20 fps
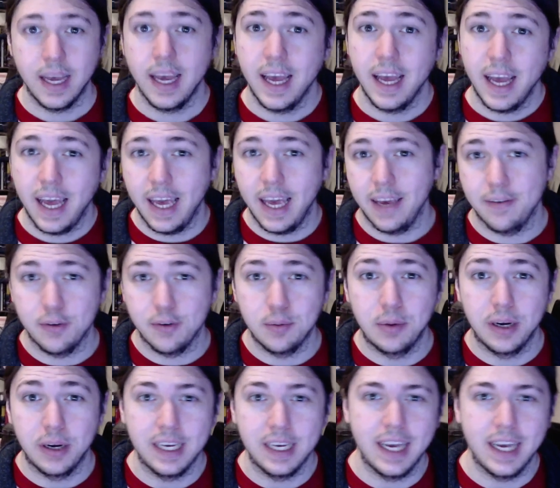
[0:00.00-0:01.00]
Hey
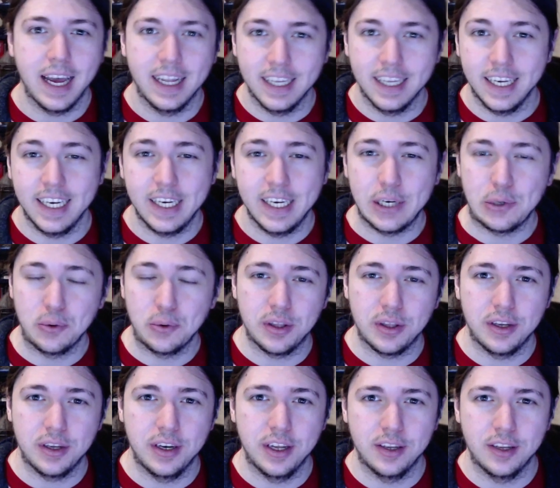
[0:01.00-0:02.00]
everybody, Elliot here
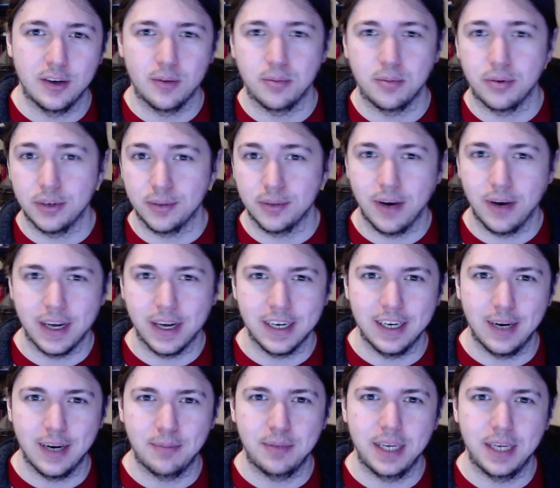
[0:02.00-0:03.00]
with another Prismata
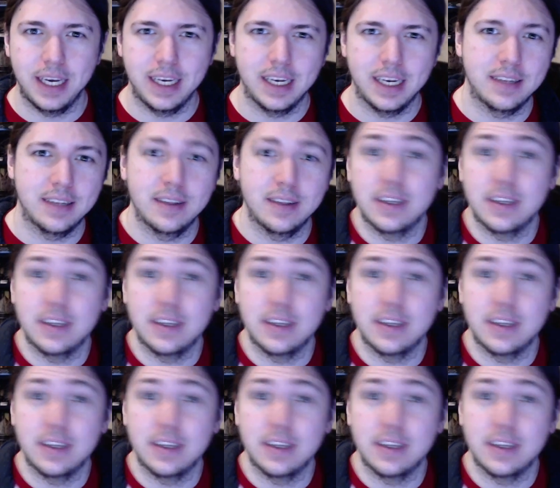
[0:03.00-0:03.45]
update.